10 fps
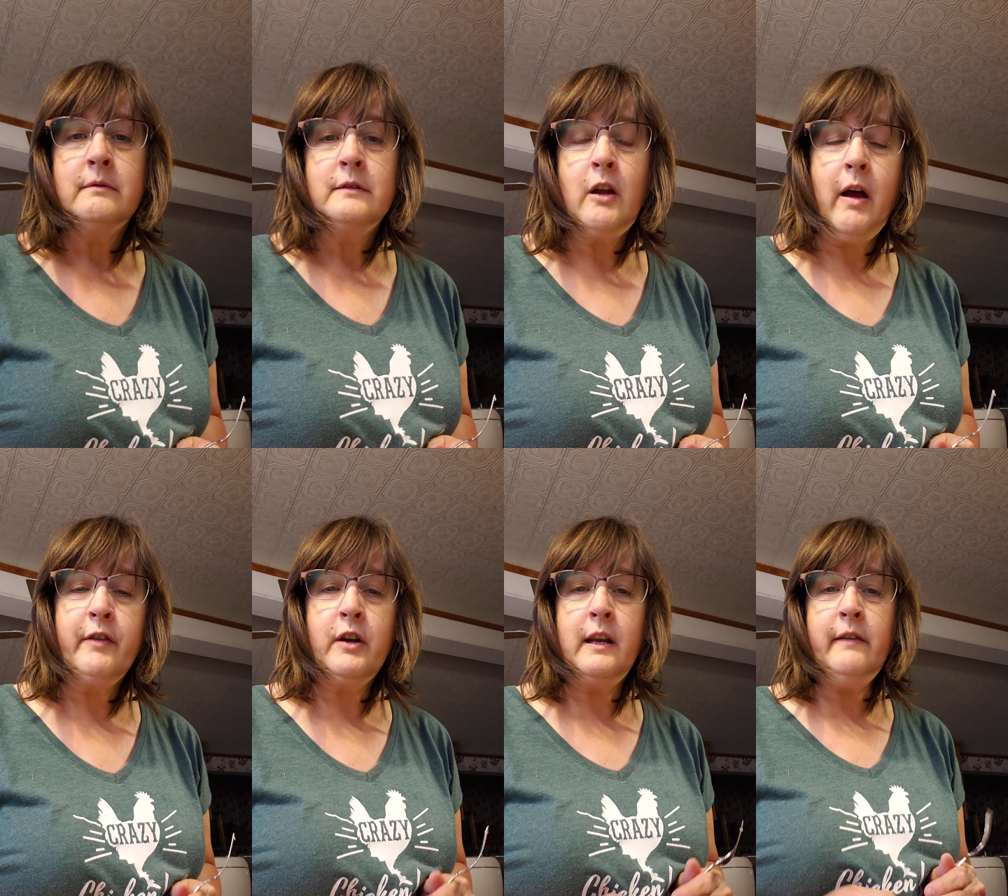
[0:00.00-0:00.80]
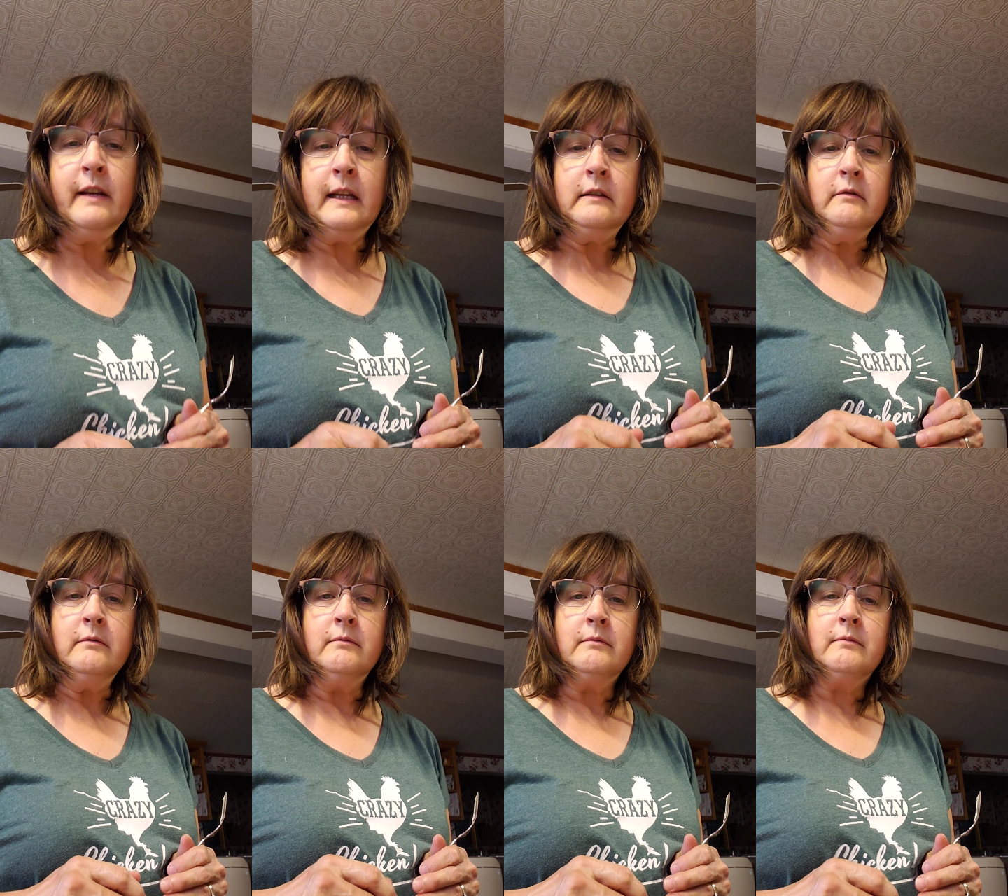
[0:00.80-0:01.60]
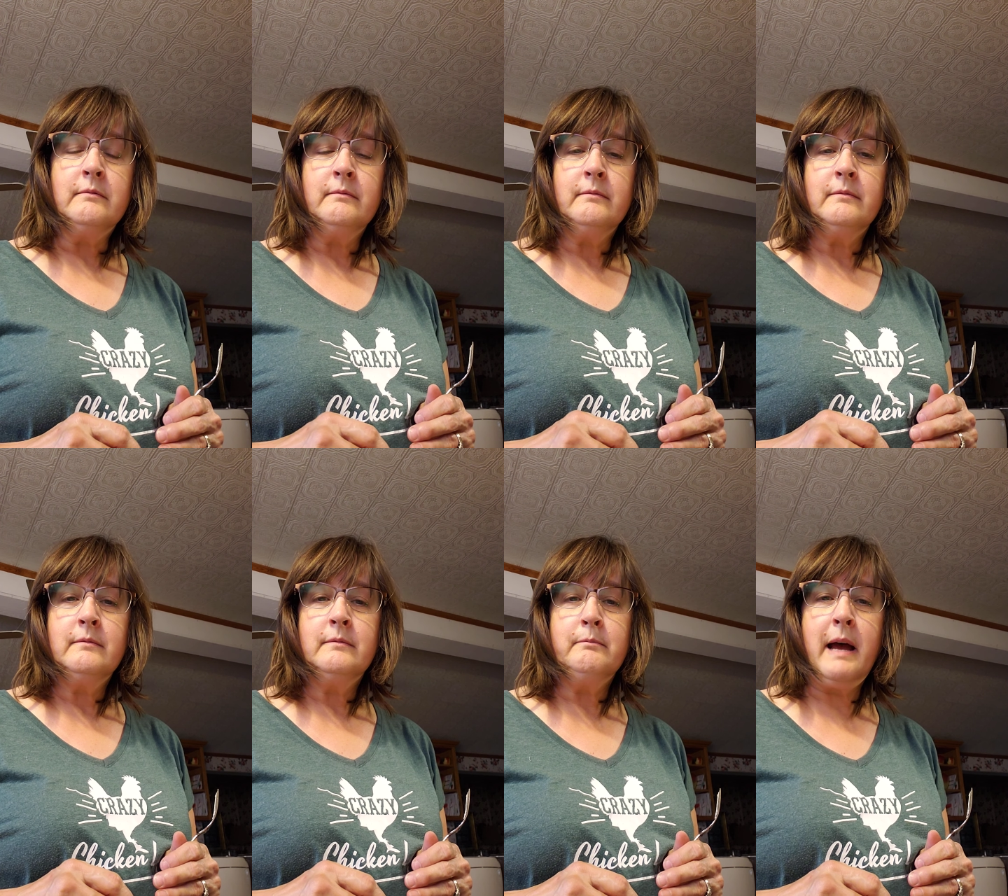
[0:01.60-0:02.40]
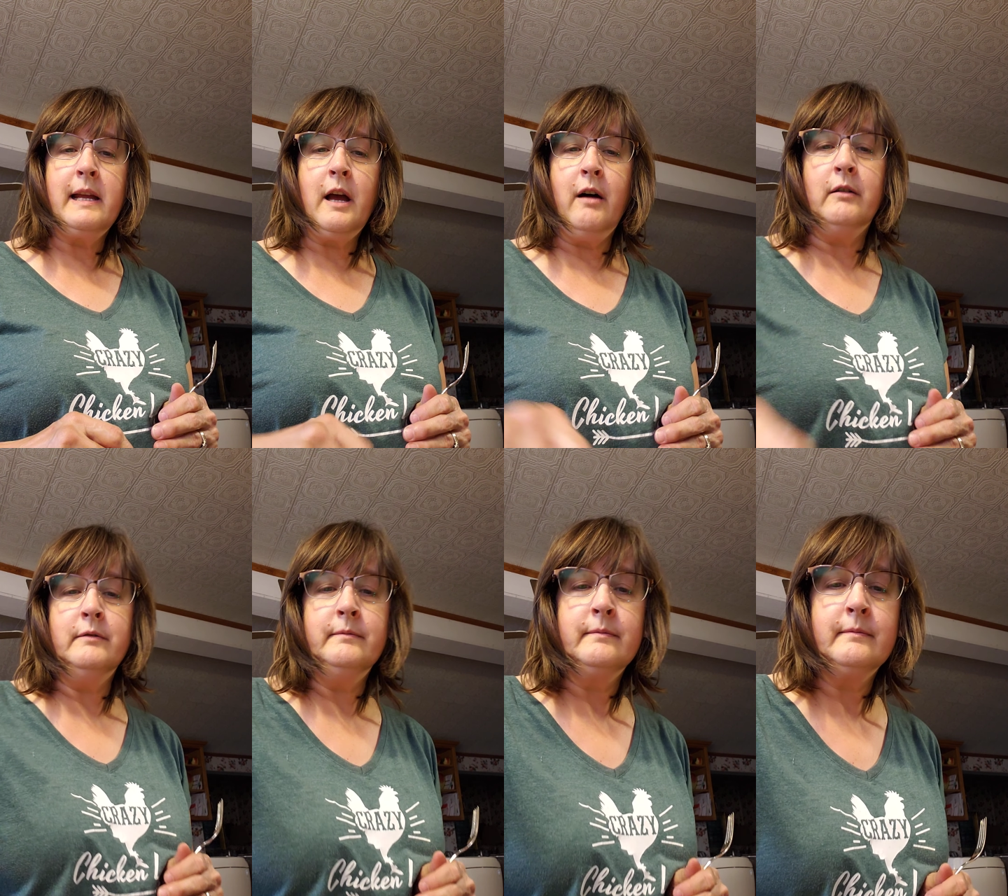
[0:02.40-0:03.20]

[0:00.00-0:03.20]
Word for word: Y'all have a good evening. Bye, y'all.